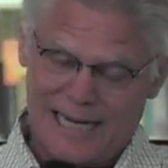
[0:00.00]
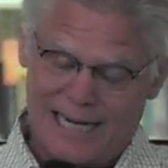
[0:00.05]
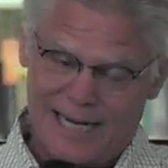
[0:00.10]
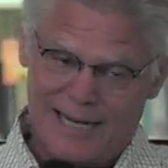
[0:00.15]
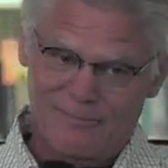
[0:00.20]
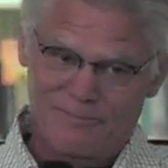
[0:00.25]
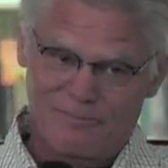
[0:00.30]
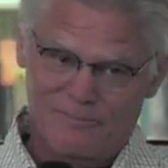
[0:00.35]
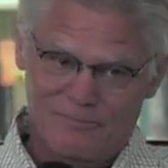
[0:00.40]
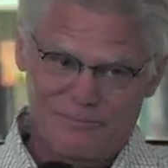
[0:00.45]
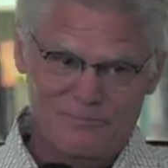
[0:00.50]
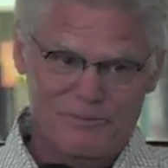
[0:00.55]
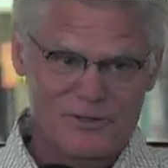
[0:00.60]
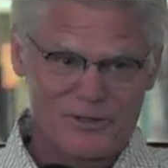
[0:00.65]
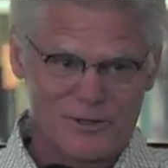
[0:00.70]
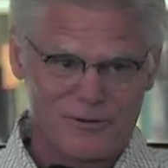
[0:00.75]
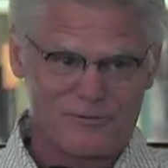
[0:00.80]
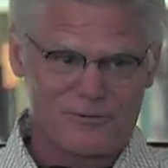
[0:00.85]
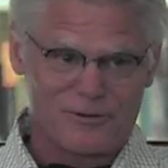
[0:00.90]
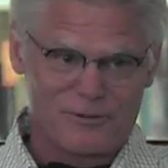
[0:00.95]
I'm
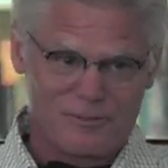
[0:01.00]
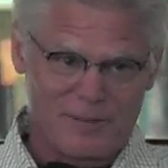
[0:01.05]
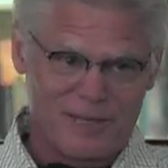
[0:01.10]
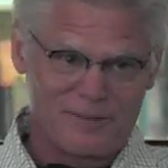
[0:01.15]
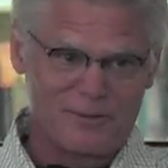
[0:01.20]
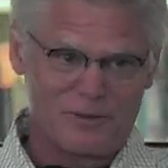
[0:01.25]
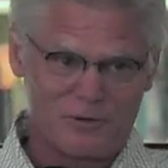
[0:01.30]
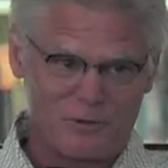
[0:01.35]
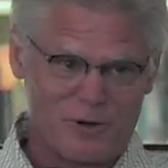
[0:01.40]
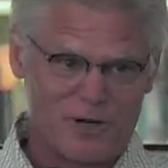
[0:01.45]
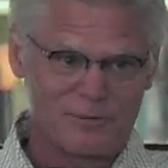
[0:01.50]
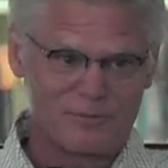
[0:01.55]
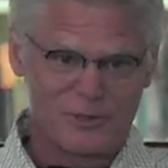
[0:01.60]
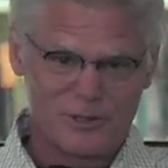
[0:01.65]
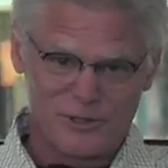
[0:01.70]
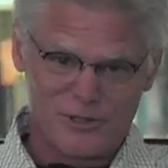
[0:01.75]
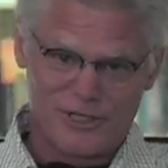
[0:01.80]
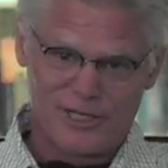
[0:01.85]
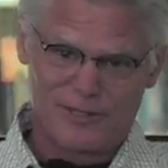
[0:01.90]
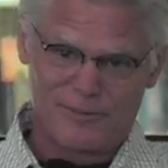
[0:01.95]
good for maybe one
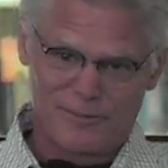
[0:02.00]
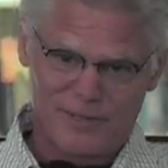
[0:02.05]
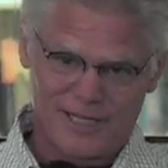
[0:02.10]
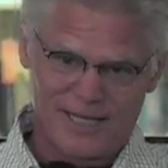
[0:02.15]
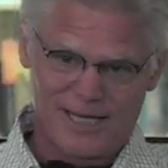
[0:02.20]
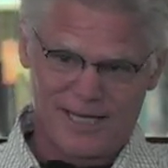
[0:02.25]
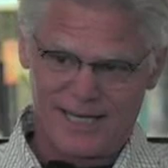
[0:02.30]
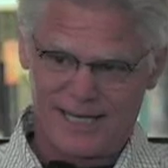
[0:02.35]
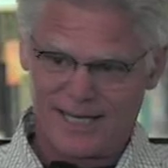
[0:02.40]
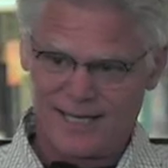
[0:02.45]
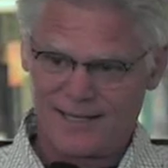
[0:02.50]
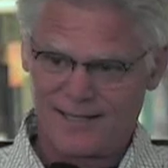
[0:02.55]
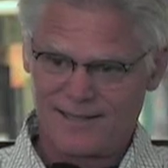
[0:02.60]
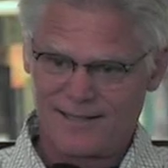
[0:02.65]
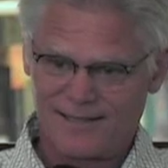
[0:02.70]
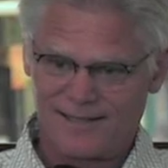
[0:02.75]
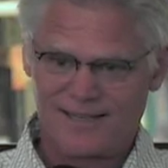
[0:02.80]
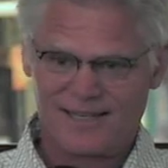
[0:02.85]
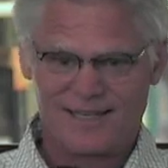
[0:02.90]
museum a day,